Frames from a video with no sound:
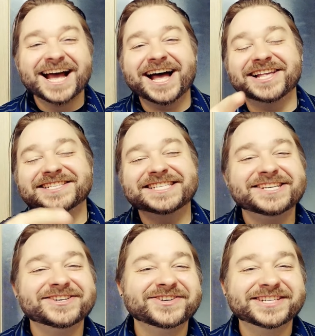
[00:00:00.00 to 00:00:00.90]
I'll see
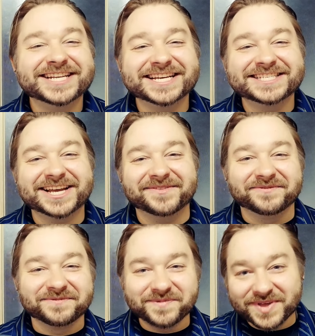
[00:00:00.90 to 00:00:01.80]
you next time.
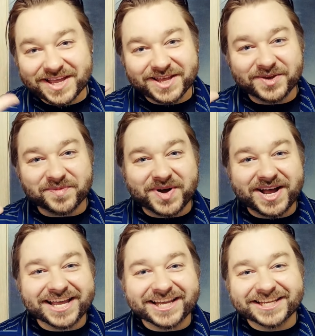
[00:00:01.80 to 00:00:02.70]

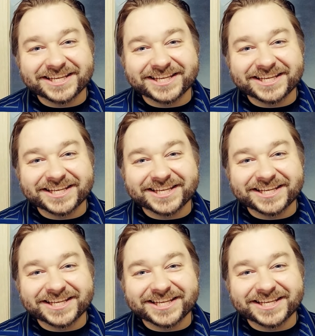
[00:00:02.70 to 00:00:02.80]
Goodbye.